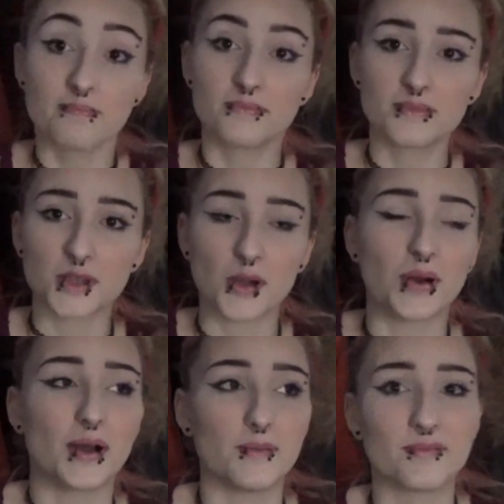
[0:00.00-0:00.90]
So
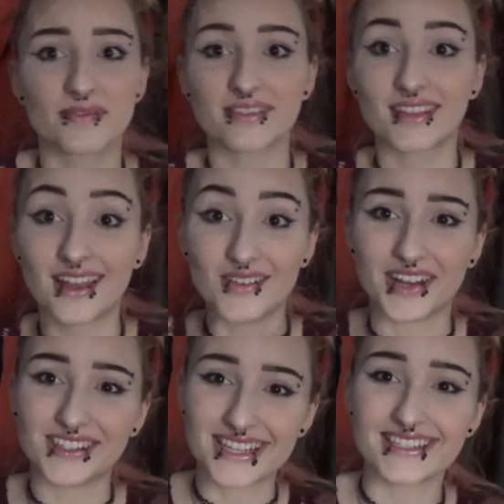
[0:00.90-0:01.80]
when I
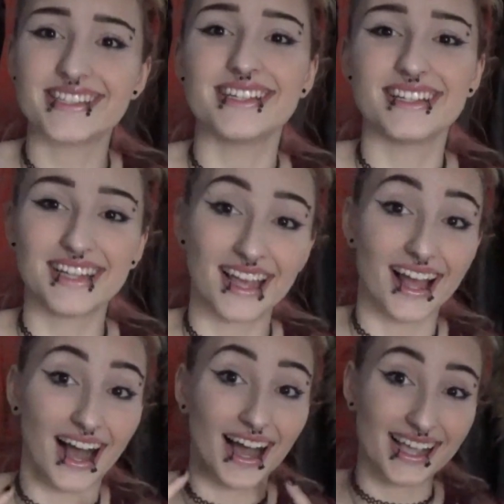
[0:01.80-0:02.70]
was 18,
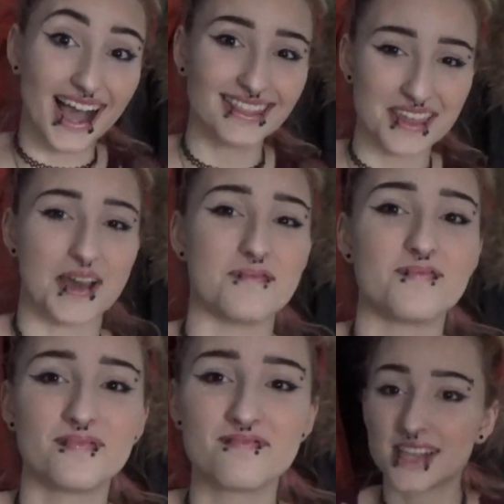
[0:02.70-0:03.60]
I got them.
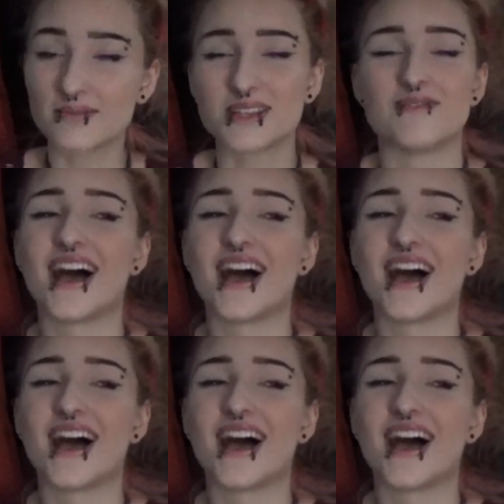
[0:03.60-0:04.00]
Septum.